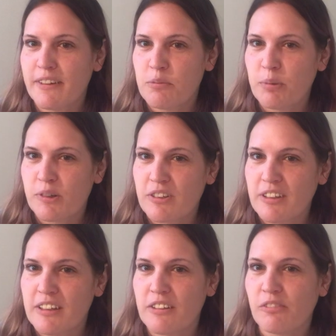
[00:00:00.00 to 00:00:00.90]
this
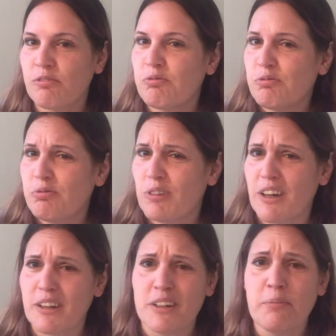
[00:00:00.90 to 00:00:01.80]
person is a,
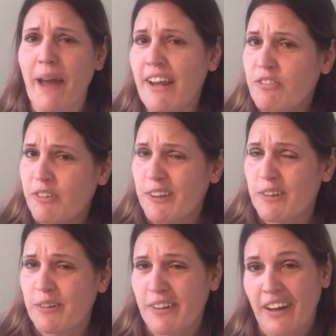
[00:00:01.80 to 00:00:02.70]
a good match for
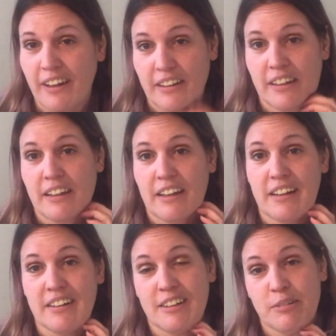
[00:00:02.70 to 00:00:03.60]
you or not.
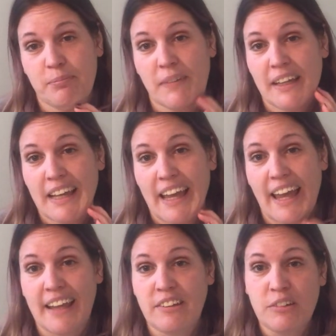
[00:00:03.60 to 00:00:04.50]
Um,
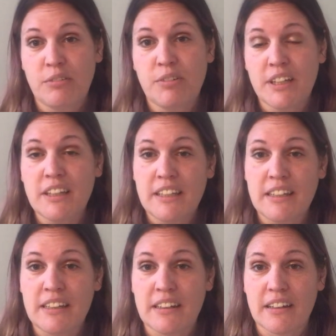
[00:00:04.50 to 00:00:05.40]
and you
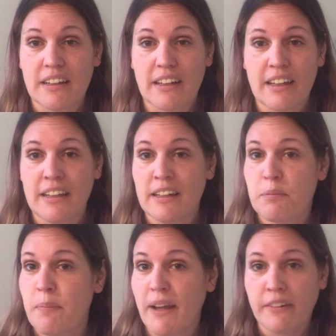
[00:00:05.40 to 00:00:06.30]
really, and
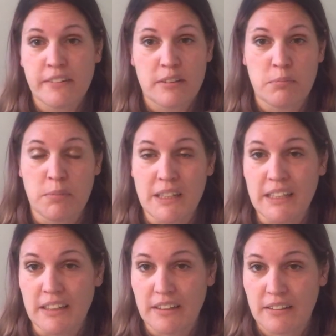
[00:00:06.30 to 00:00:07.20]
it's better to
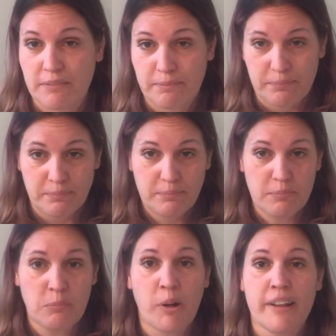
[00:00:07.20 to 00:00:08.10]
be
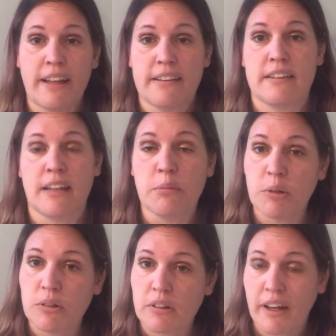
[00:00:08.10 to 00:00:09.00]
more on that
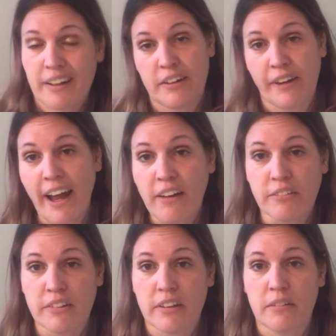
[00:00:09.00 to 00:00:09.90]
stable kind of
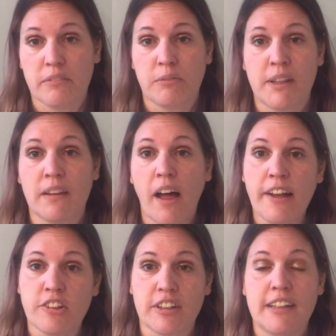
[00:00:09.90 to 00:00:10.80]
ground with
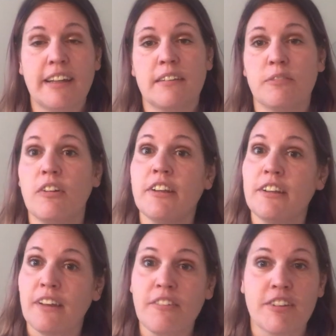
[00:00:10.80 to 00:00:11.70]
logic. Yes, falling
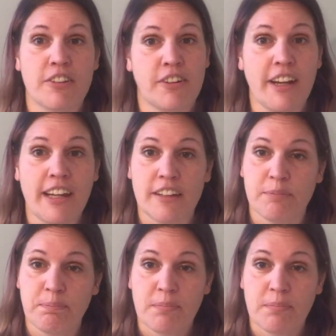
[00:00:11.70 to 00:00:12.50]
in love is great,